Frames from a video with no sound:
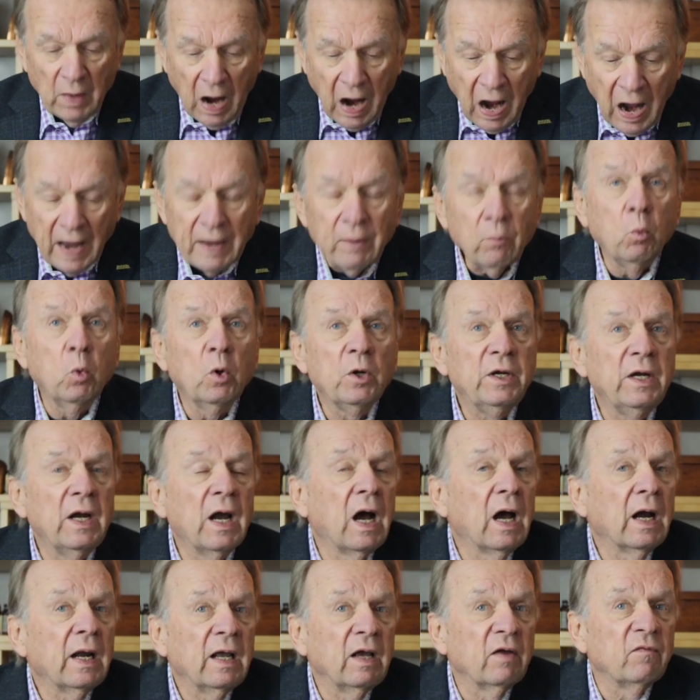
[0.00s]
I would
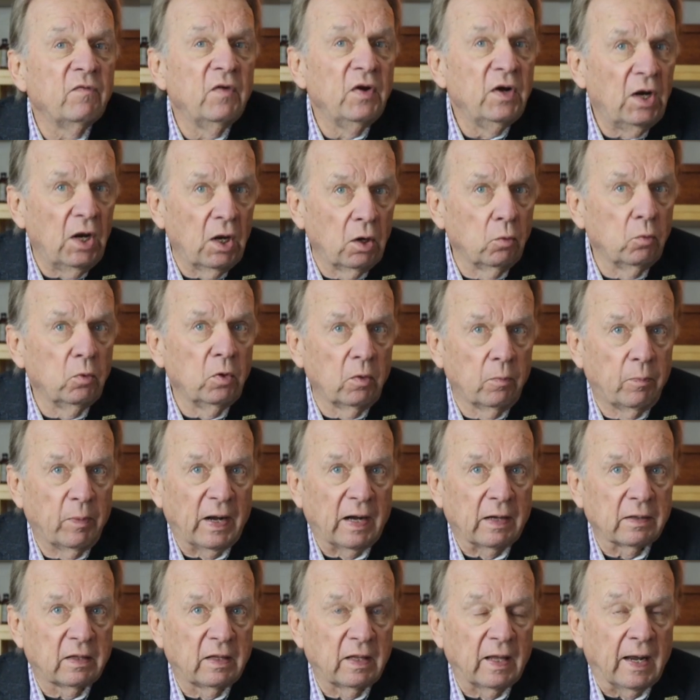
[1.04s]
not have known
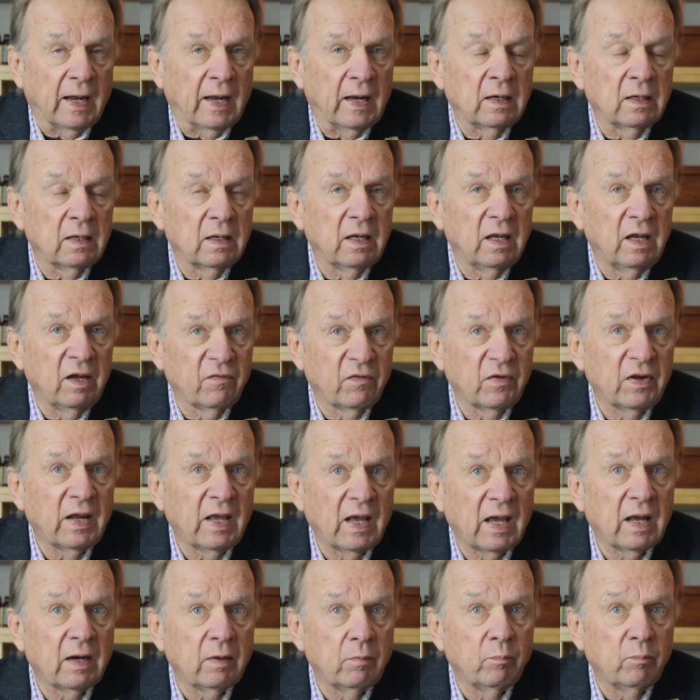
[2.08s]
about that if it
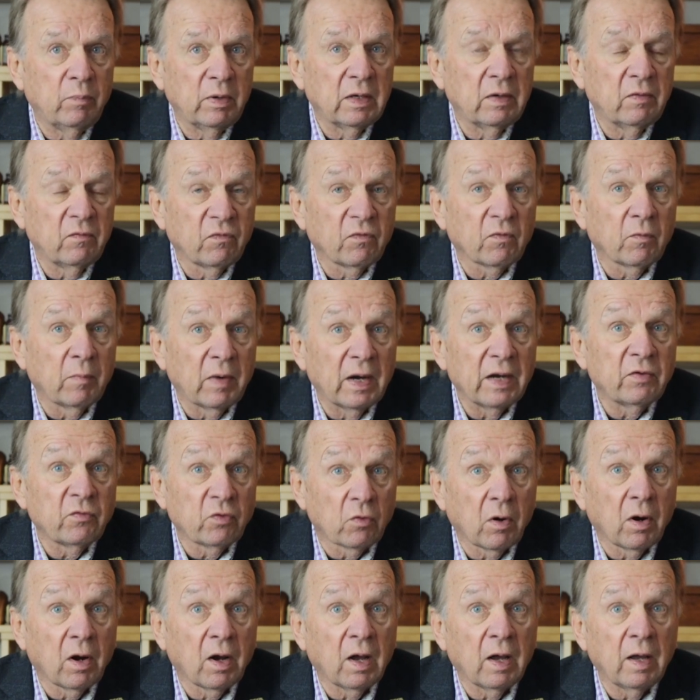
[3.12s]
hadn't been for my
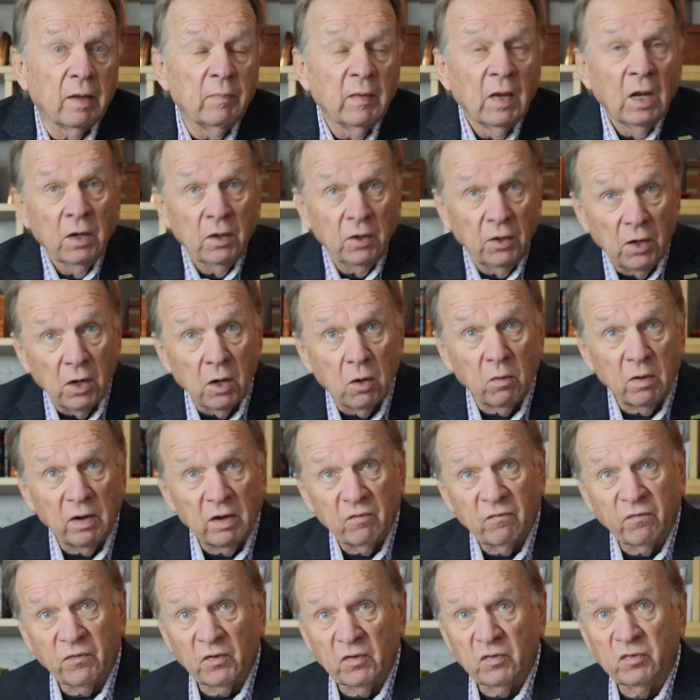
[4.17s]
tribe,
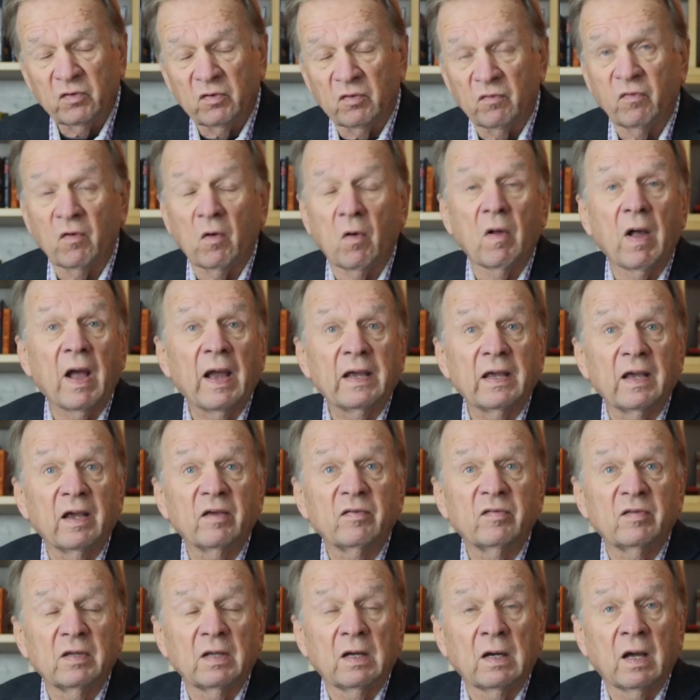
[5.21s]
knowing, first of all, I
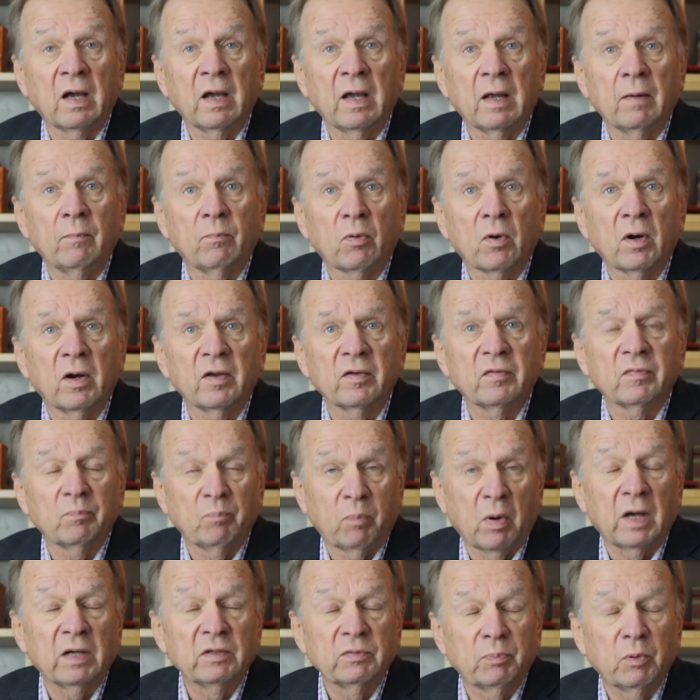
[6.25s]
guess, that I had pros
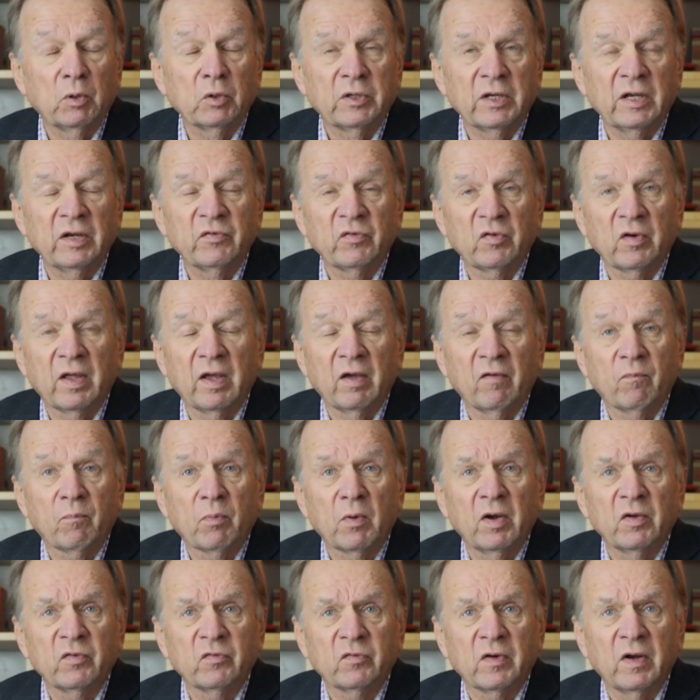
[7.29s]
potentially have
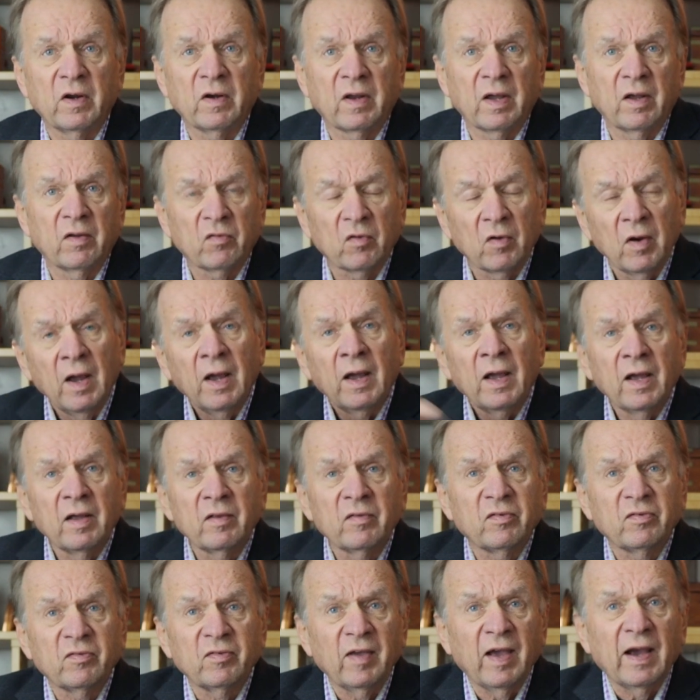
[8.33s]
prostate cancer,
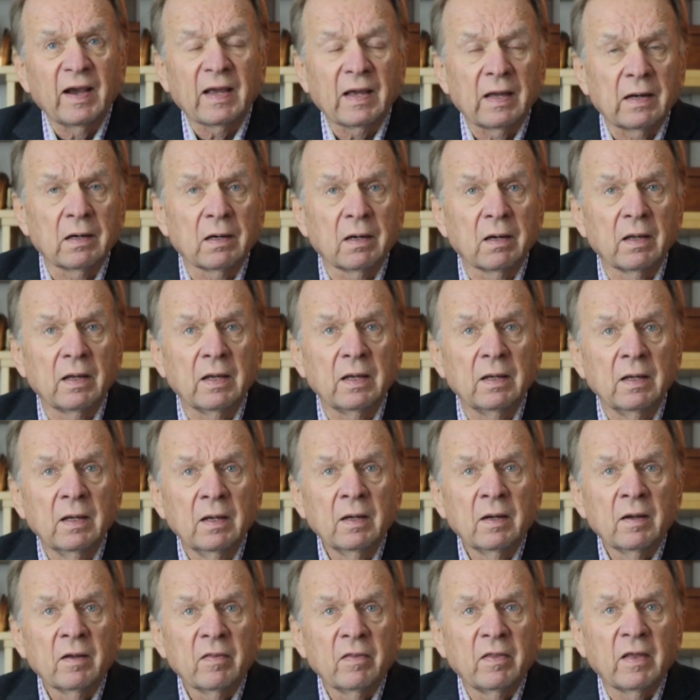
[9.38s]
and secondly,
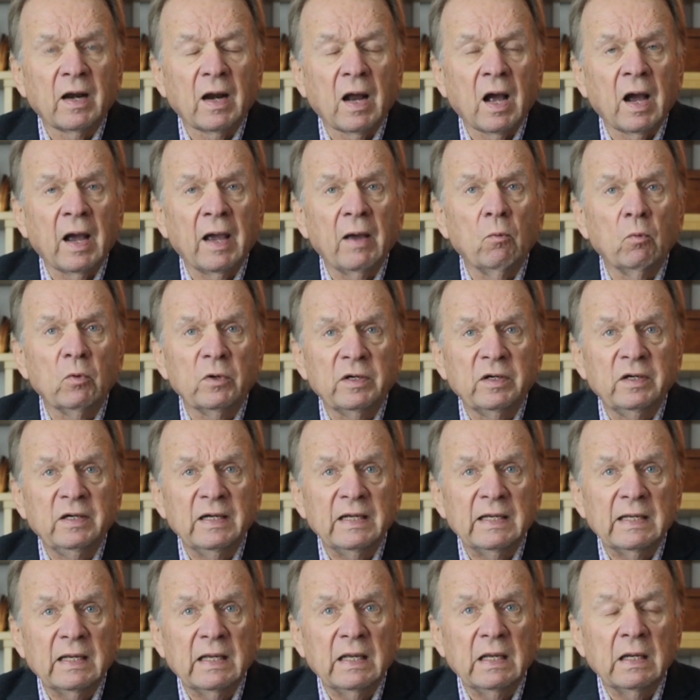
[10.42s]
that I would
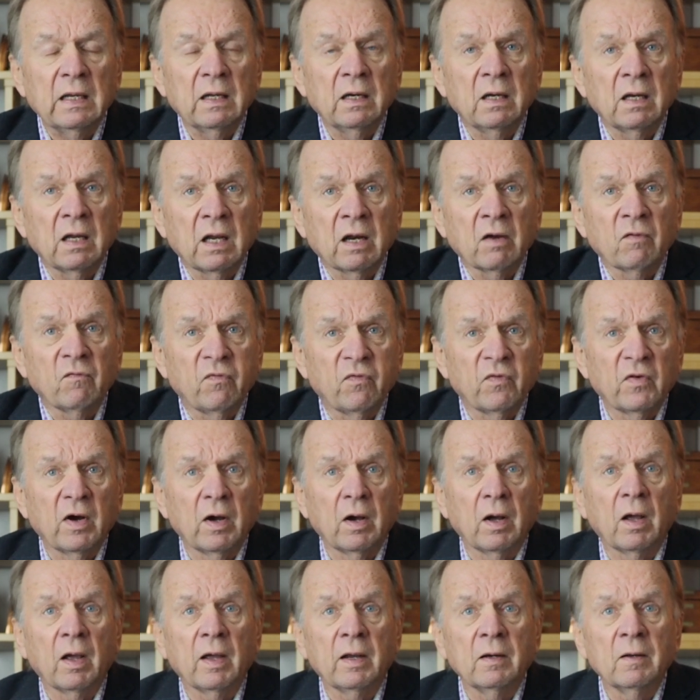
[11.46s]
dig in and
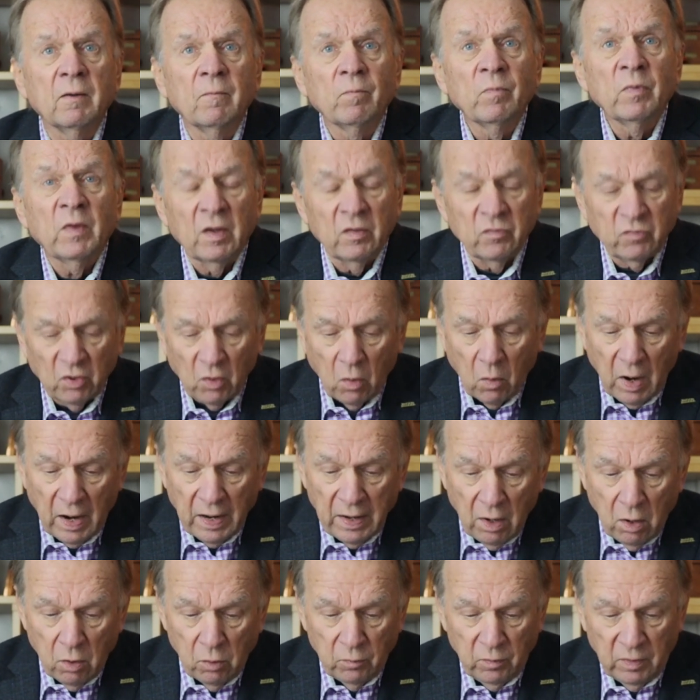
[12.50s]
find, and so
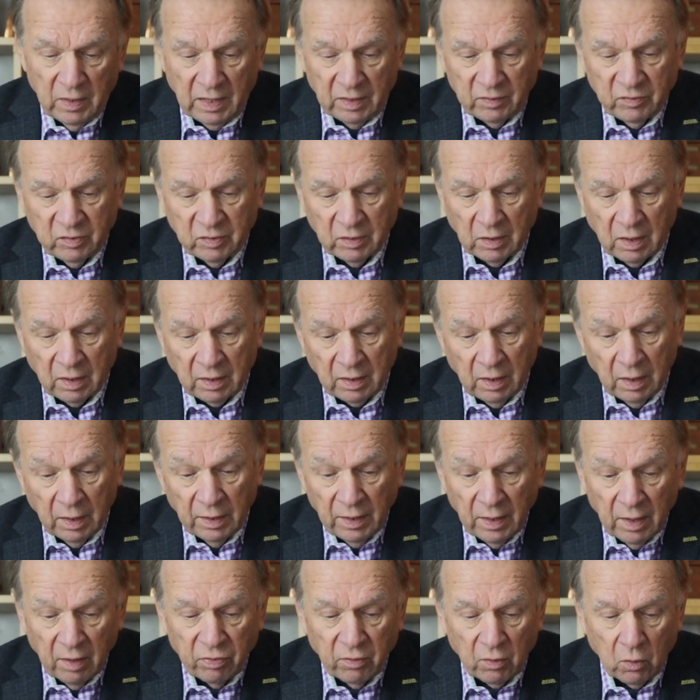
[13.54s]
I own that stock.
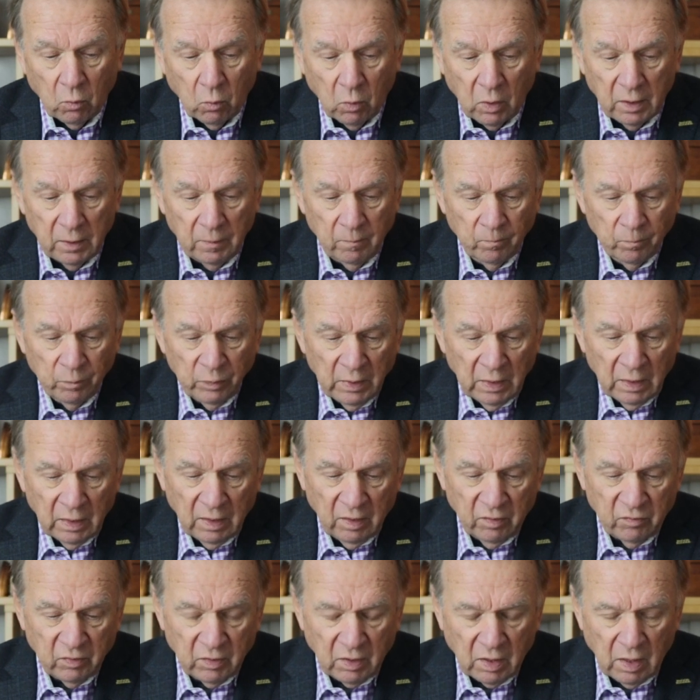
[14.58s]
Another one
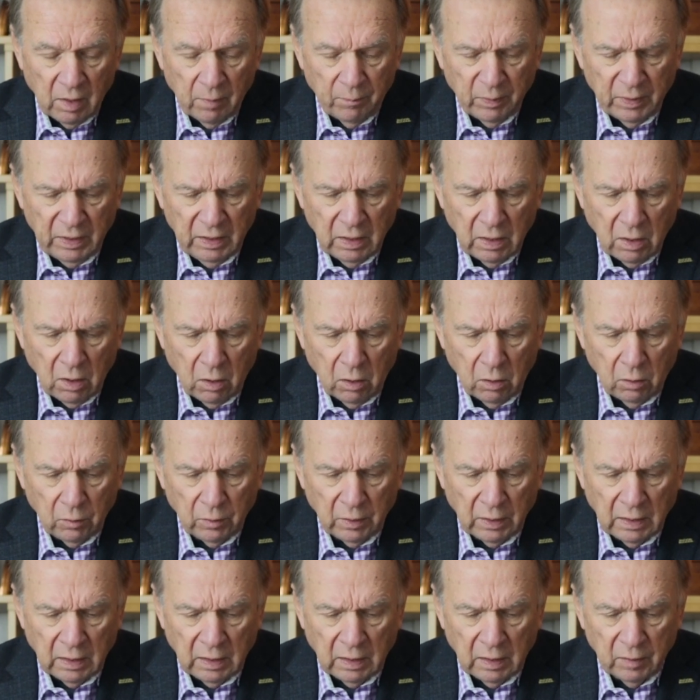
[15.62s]
is a company
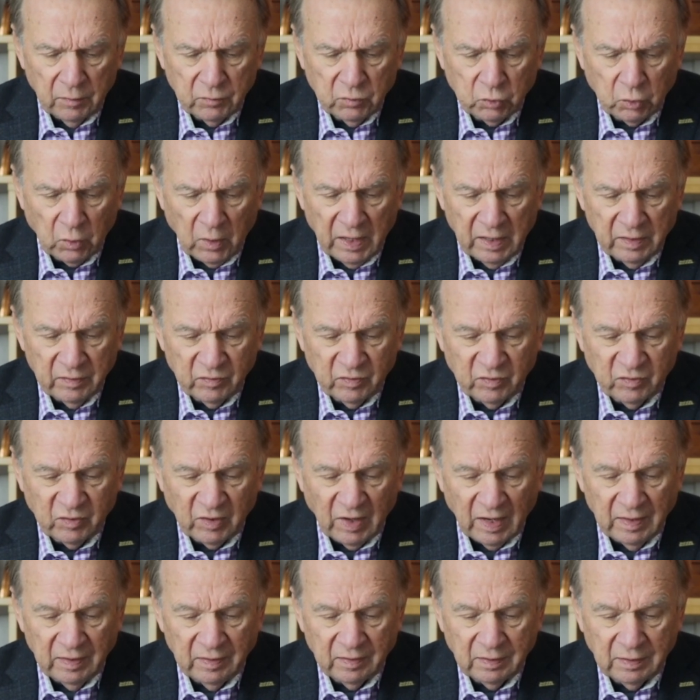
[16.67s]
called uh,
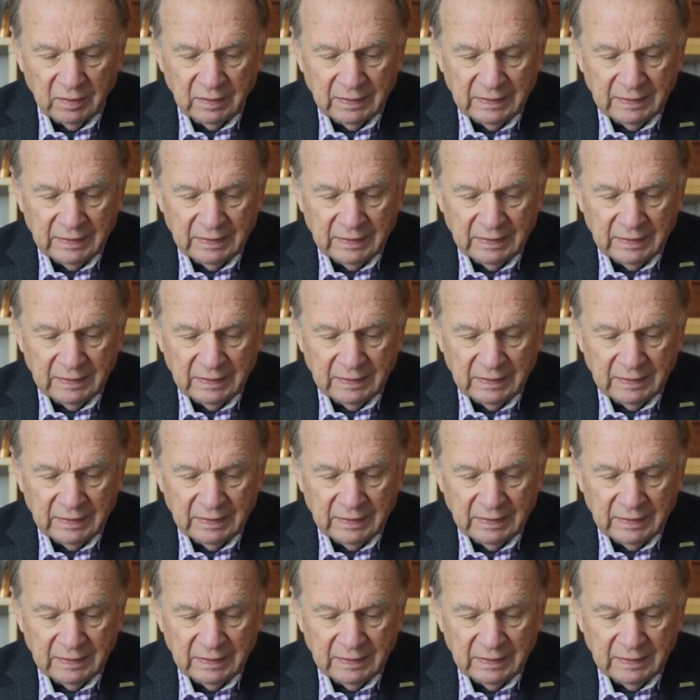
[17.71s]
Transcentrex,